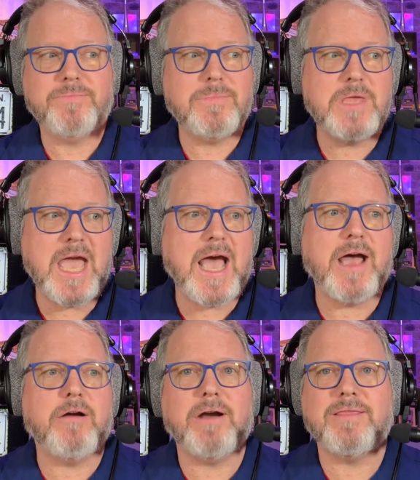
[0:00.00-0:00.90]

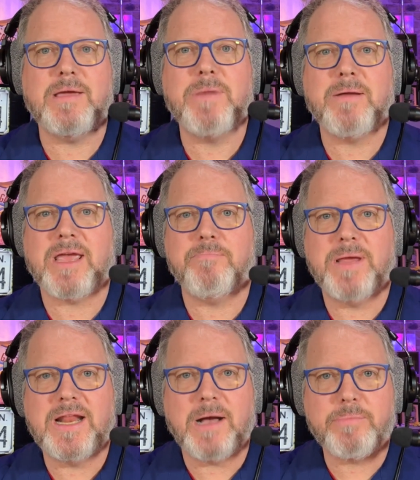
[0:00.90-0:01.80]
Yeah, all right, they might get
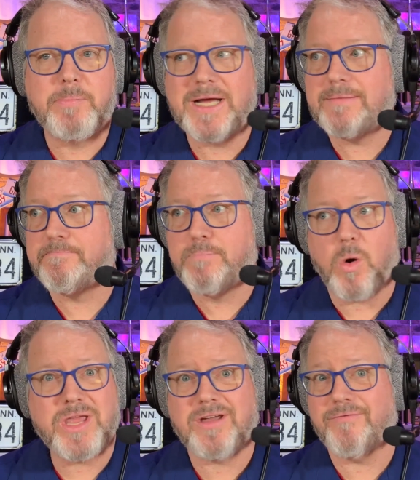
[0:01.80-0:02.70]
beat up, but
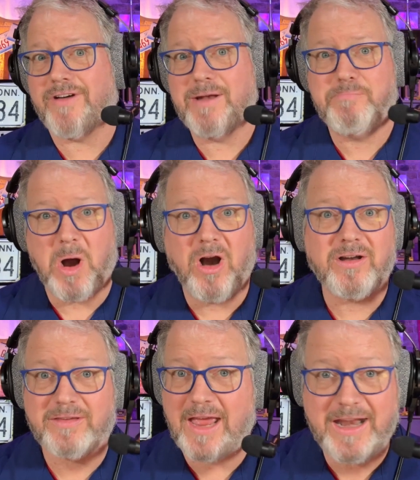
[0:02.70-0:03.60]
boy, you can find
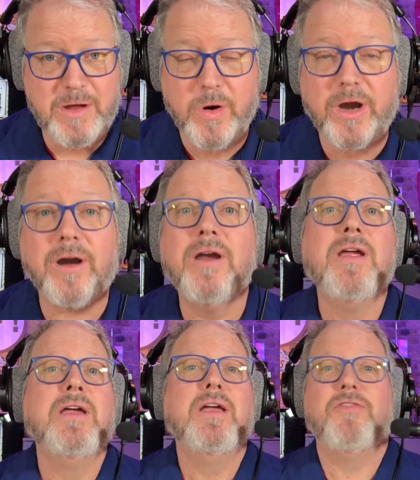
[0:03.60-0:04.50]
parts anywhere.
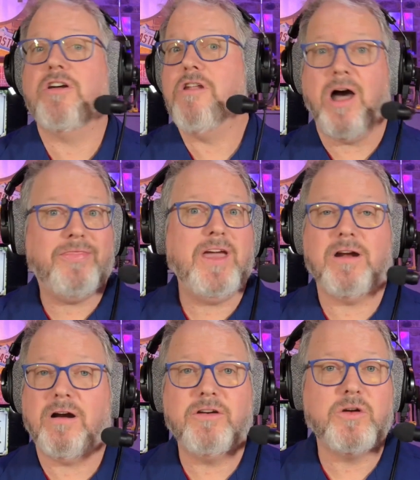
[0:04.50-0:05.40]
They're not that
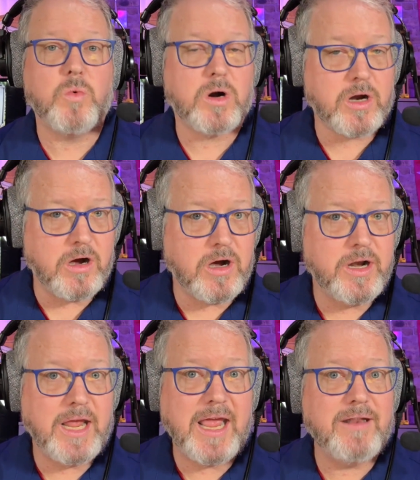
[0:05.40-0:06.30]
hard to work
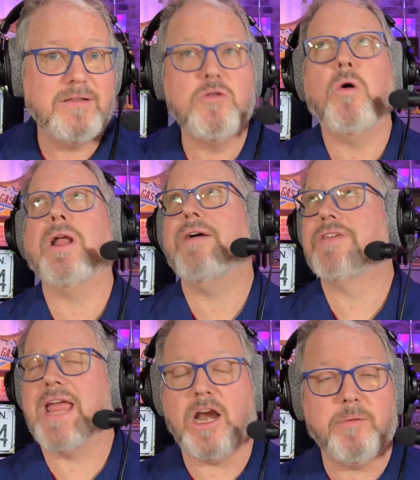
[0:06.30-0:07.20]
on, and you won't have
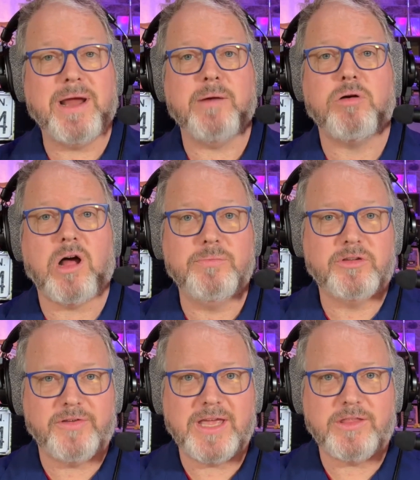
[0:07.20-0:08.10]
the airbag problems
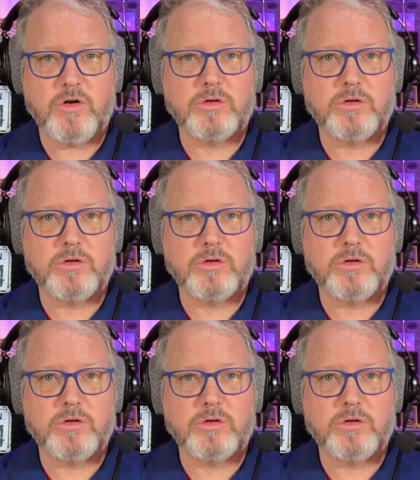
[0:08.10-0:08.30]
if you get the old